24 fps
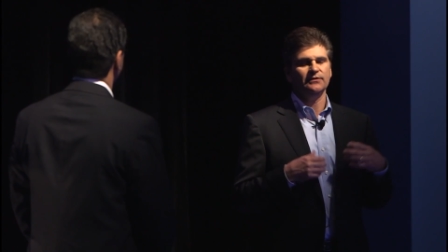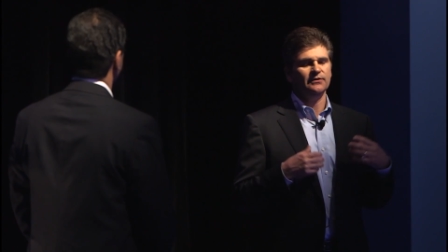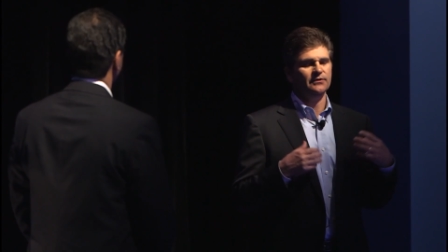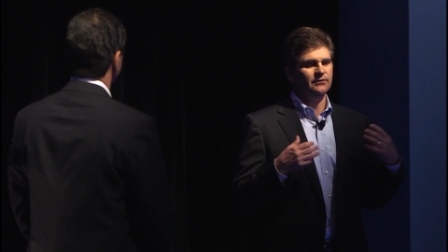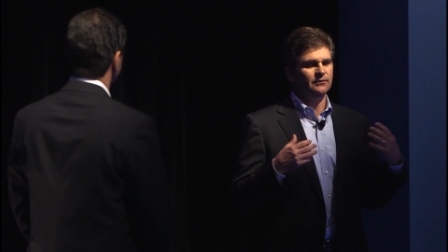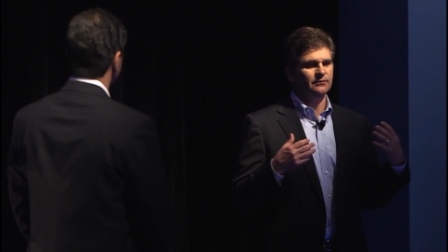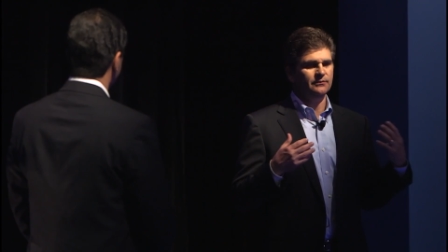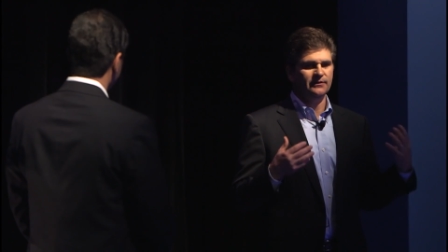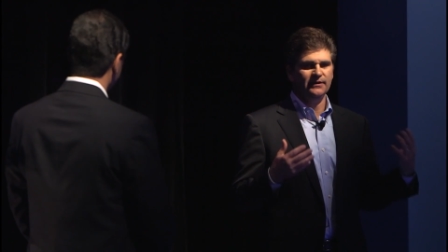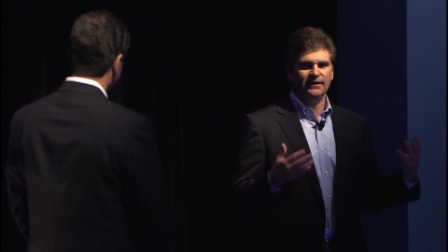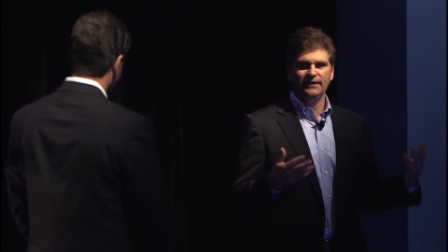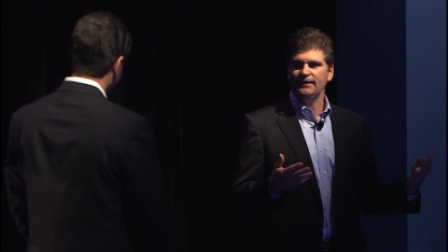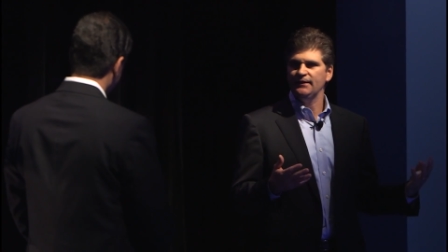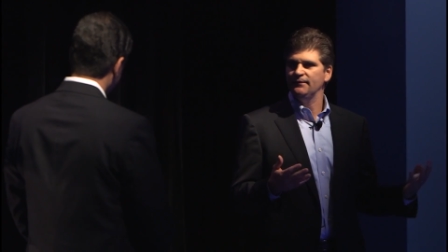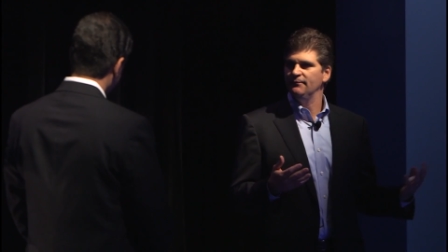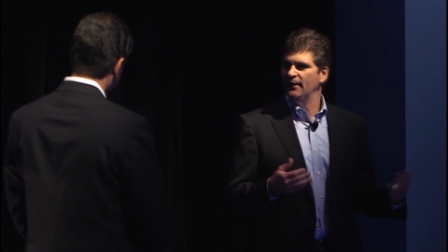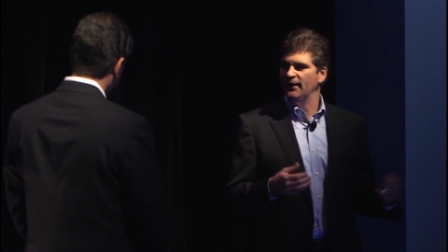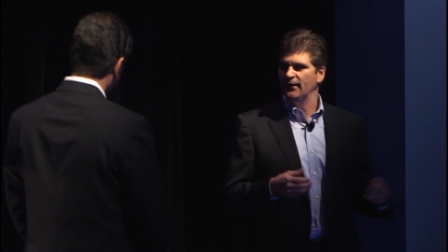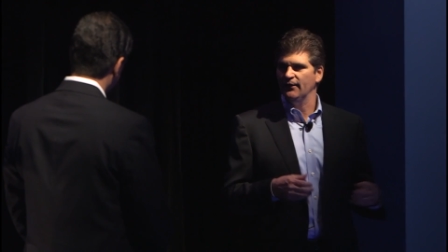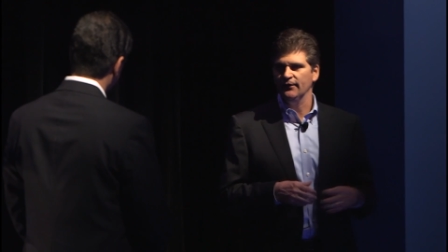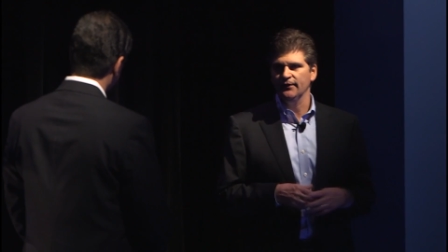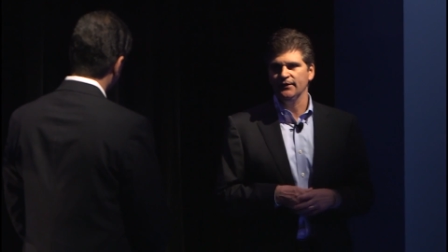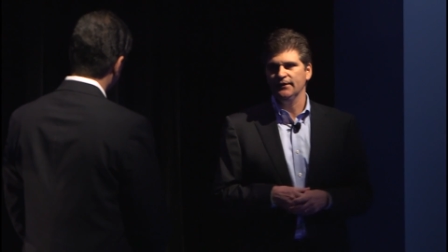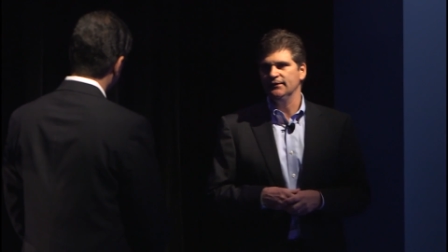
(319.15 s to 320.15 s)
Are you getting
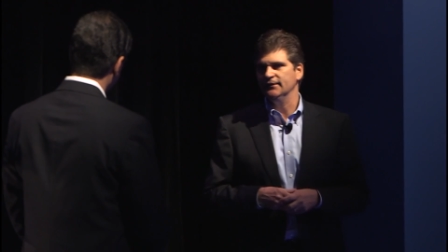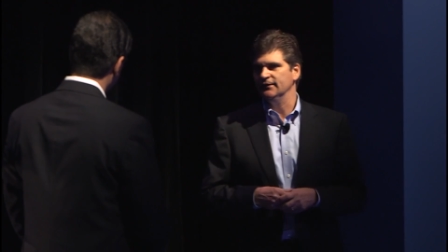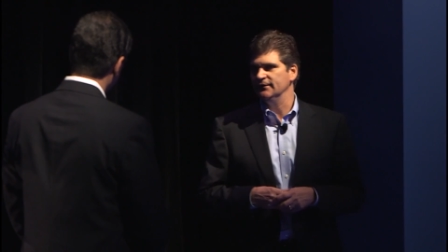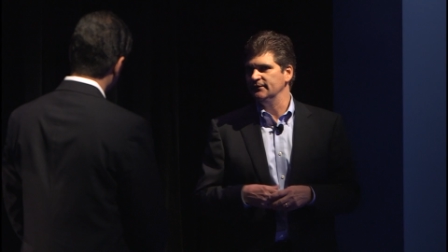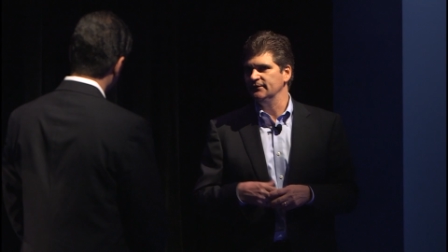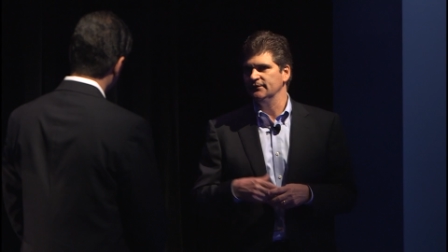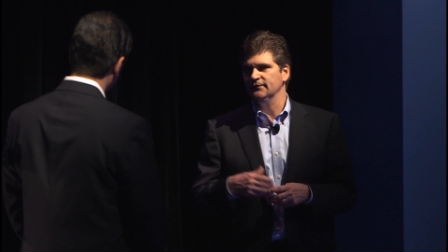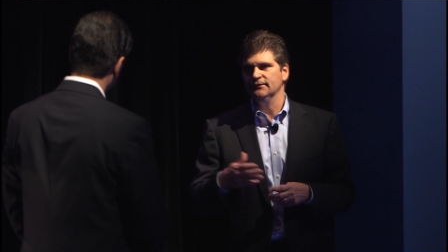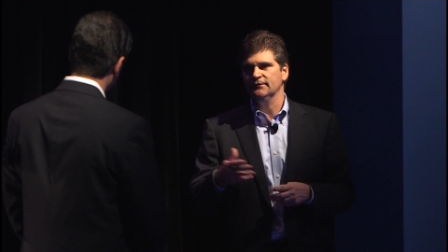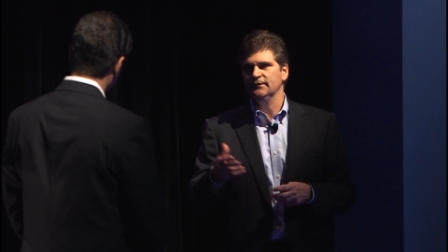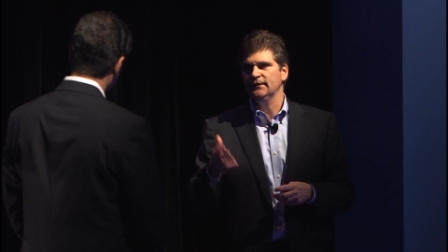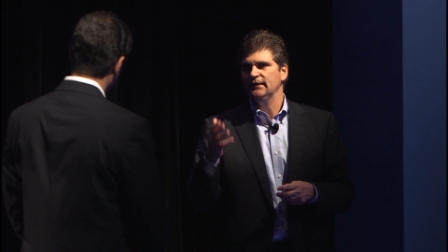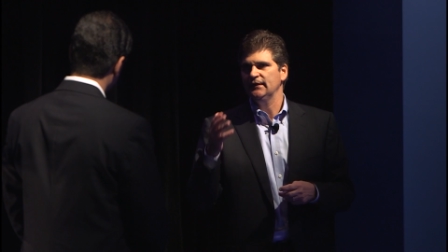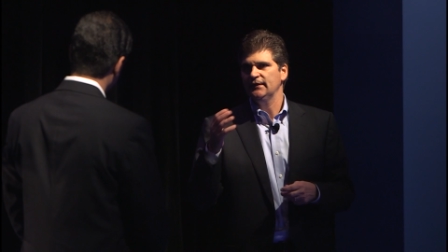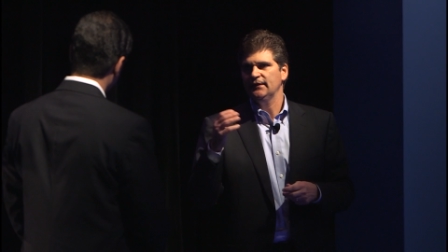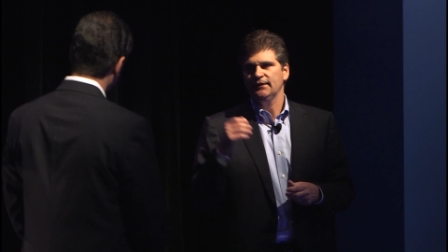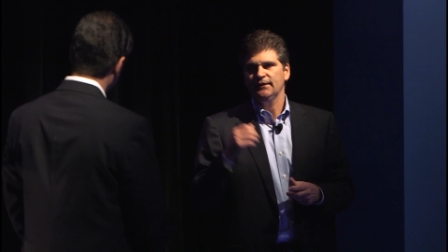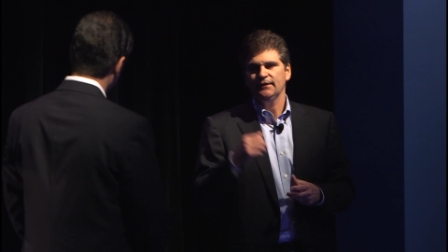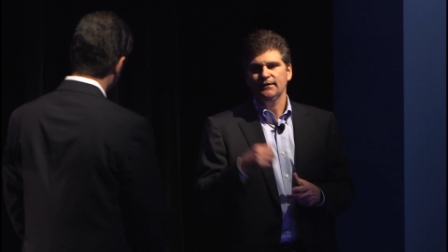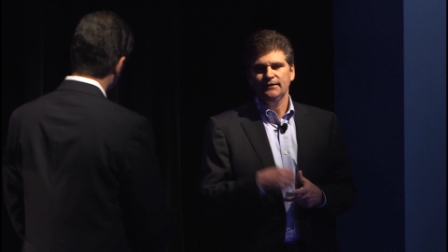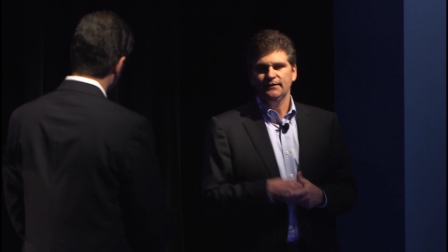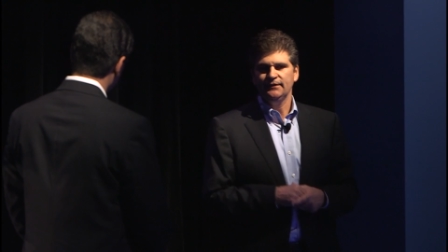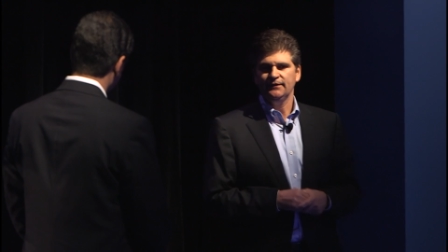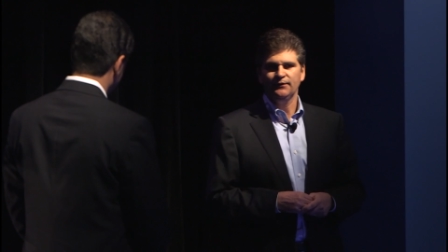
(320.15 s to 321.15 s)
married? Are you
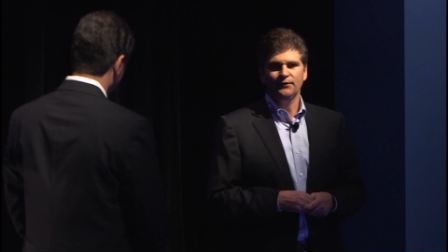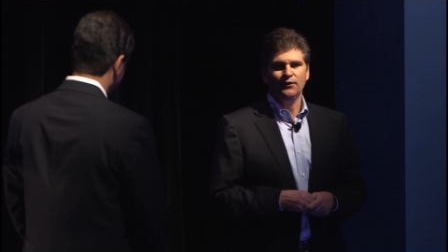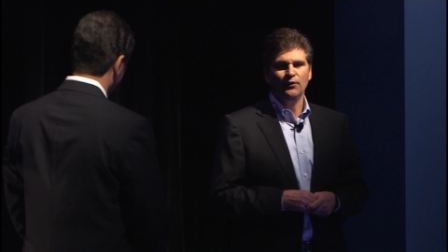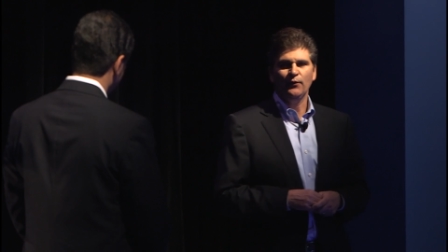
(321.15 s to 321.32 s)
you know,